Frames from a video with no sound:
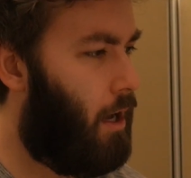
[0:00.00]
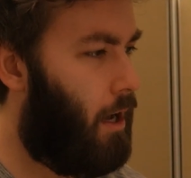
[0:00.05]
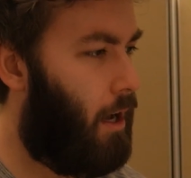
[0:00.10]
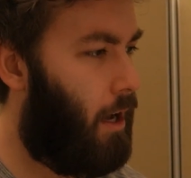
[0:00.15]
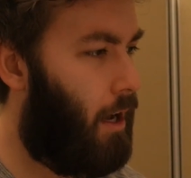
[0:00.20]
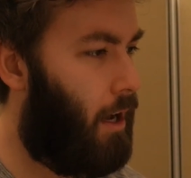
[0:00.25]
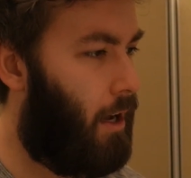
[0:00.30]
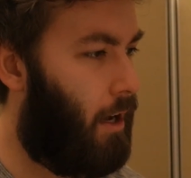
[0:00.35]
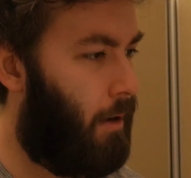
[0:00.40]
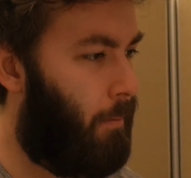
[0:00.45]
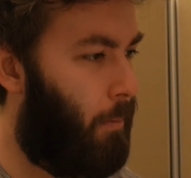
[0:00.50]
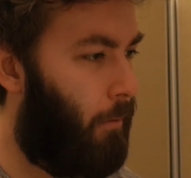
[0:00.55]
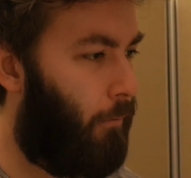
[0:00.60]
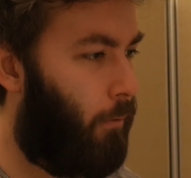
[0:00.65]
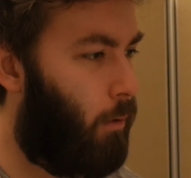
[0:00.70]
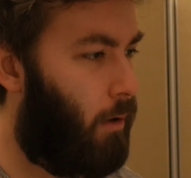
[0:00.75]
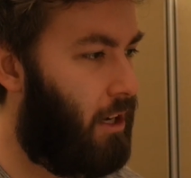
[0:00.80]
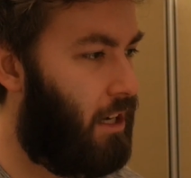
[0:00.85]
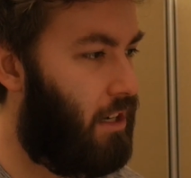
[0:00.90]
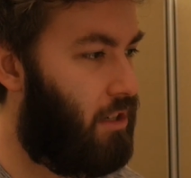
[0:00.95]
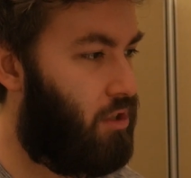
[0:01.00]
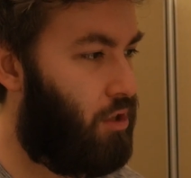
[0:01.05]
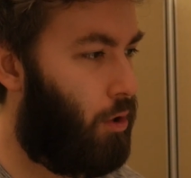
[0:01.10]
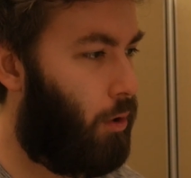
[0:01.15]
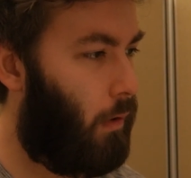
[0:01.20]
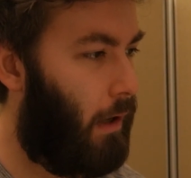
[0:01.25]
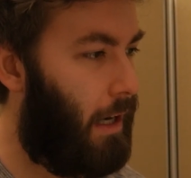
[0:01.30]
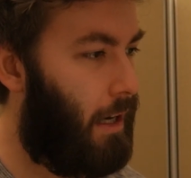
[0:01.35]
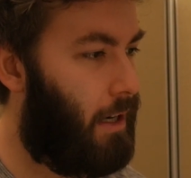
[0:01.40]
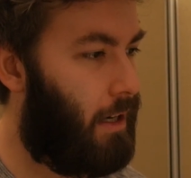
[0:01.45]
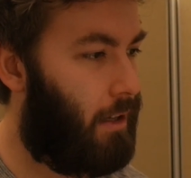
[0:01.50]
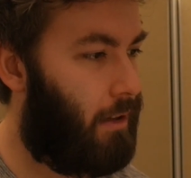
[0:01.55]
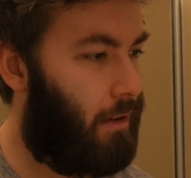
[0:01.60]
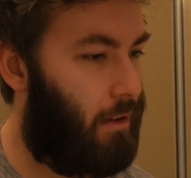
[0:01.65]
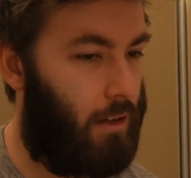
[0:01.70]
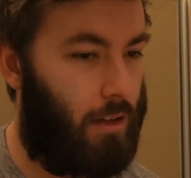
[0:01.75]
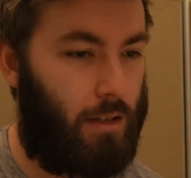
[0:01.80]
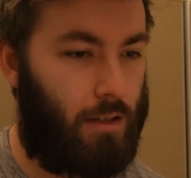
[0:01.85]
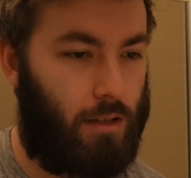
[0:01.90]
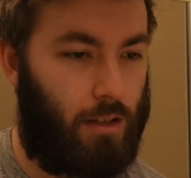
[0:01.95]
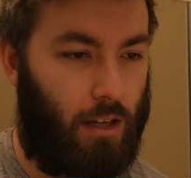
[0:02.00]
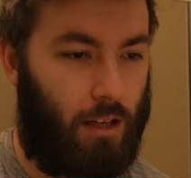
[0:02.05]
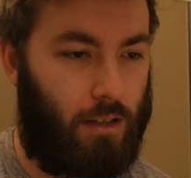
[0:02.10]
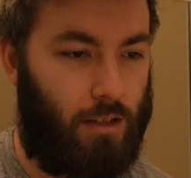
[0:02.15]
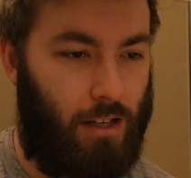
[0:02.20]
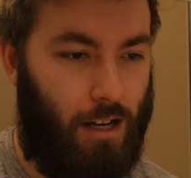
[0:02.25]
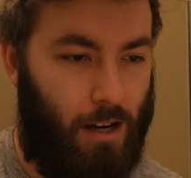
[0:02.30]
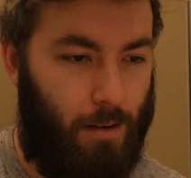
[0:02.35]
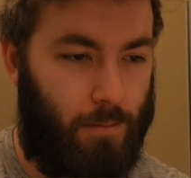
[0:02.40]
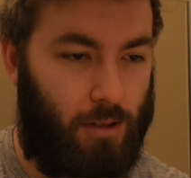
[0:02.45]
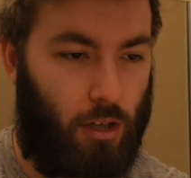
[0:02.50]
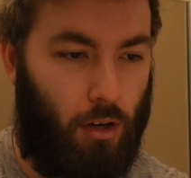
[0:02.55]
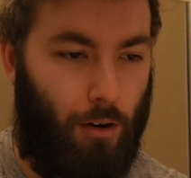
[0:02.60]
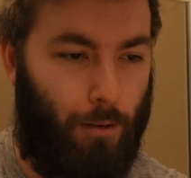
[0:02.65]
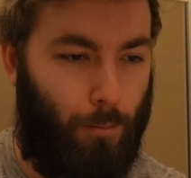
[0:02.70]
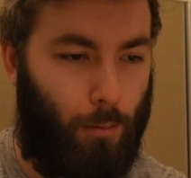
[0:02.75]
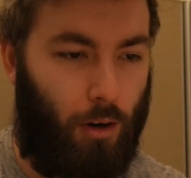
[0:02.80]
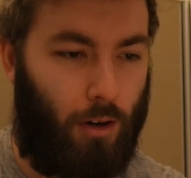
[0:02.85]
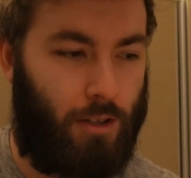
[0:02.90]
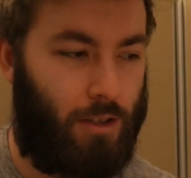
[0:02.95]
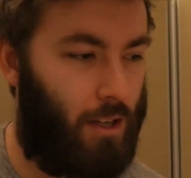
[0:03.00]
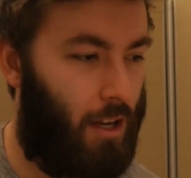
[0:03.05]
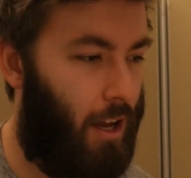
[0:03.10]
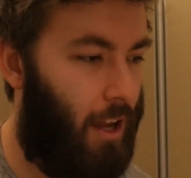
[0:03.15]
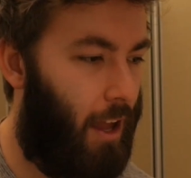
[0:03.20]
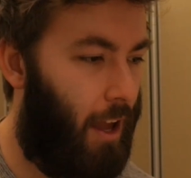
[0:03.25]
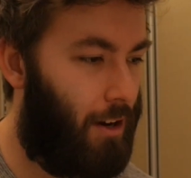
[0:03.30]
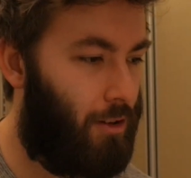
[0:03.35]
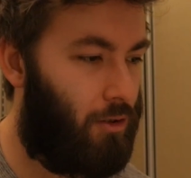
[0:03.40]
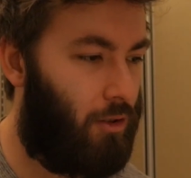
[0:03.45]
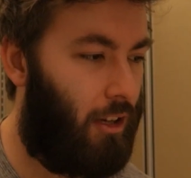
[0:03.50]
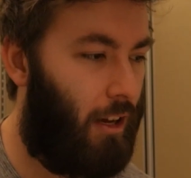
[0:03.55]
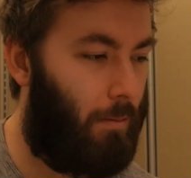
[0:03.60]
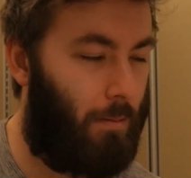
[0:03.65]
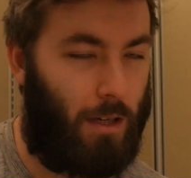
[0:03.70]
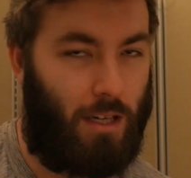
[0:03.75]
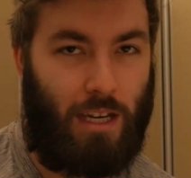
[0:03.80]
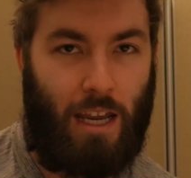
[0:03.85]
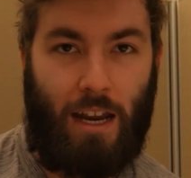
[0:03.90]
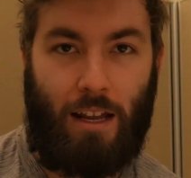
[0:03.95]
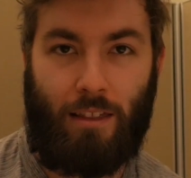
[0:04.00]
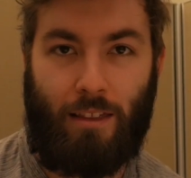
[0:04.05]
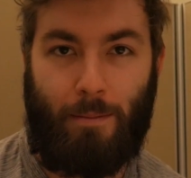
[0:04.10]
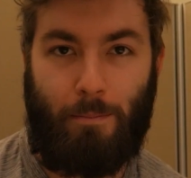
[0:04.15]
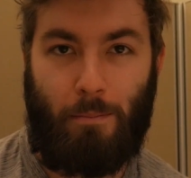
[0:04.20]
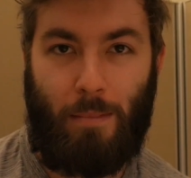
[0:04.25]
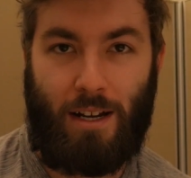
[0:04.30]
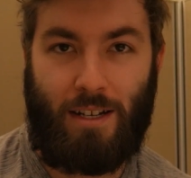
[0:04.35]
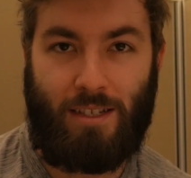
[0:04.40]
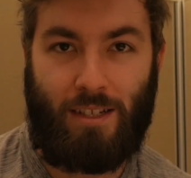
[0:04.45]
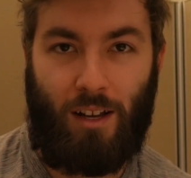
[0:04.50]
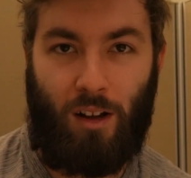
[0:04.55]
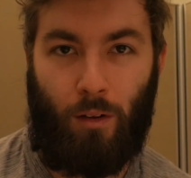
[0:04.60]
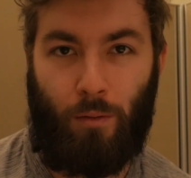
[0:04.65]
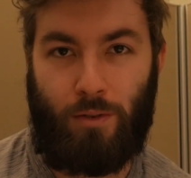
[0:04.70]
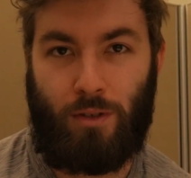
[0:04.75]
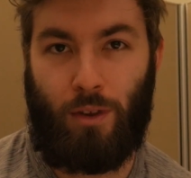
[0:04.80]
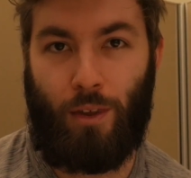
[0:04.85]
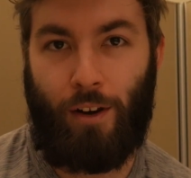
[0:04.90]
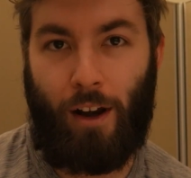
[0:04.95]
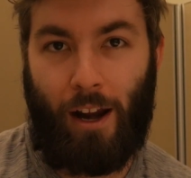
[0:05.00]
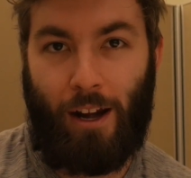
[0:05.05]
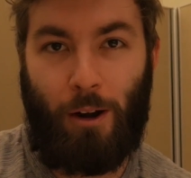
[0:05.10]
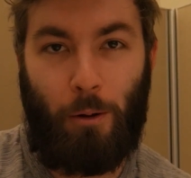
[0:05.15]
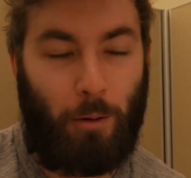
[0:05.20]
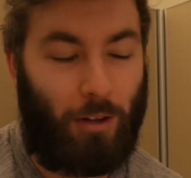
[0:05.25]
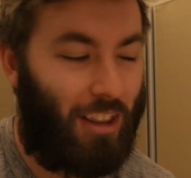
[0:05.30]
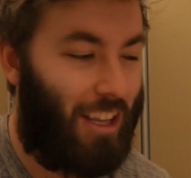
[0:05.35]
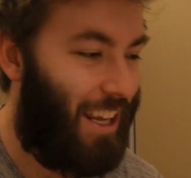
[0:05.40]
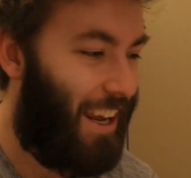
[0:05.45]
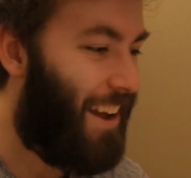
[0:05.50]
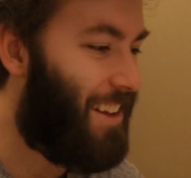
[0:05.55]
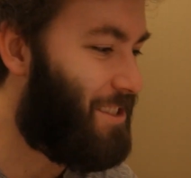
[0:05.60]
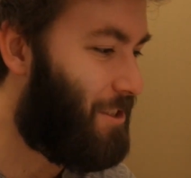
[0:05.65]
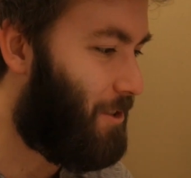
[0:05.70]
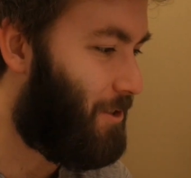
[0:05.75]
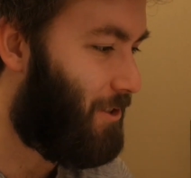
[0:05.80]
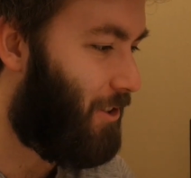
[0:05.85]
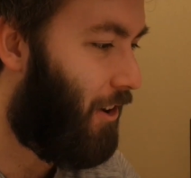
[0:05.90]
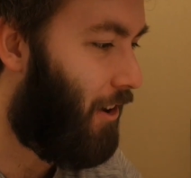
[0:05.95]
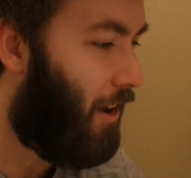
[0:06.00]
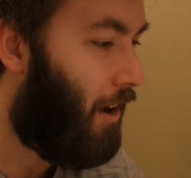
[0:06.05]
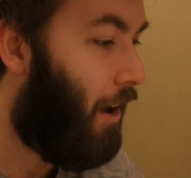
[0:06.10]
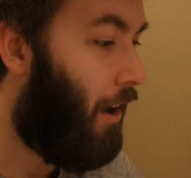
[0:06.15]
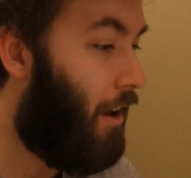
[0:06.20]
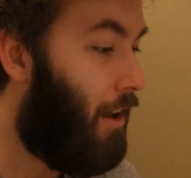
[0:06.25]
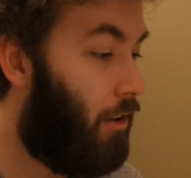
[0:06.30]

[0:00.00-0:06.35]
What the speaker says: before I get to grading these exams and homeworks, I actually have to take them myself so that I know what the answers are.